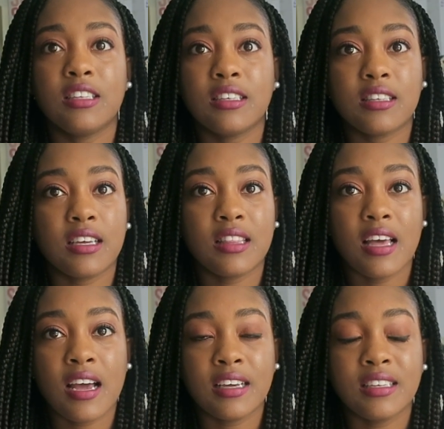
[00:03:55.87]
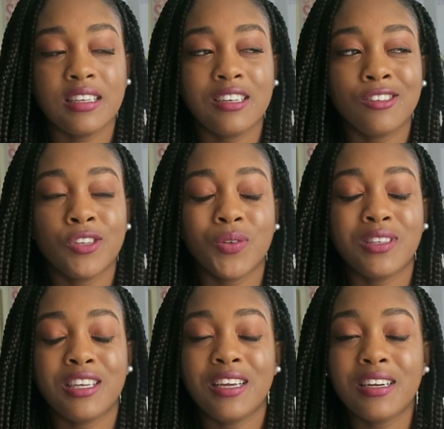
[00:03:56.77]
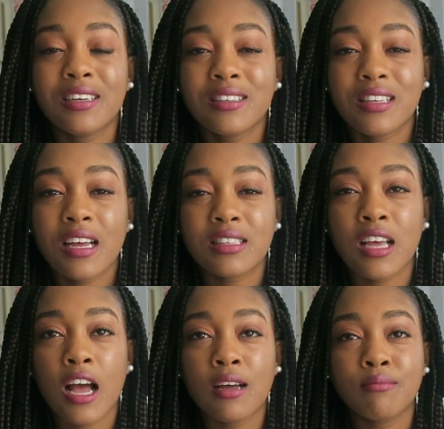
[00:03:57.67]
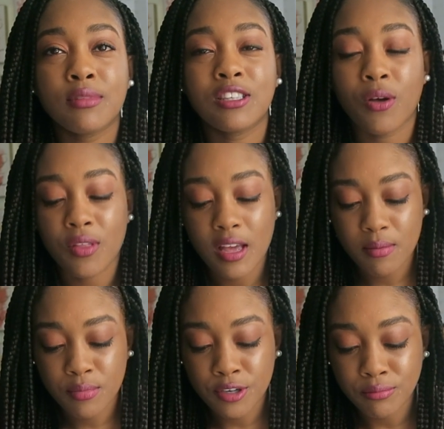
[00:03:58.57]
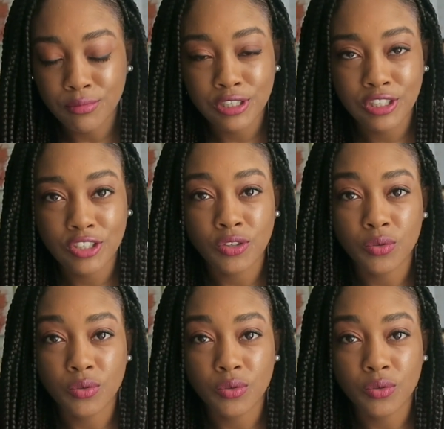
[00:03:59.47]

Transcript: things like that can get a little tedious at times, so that pretty much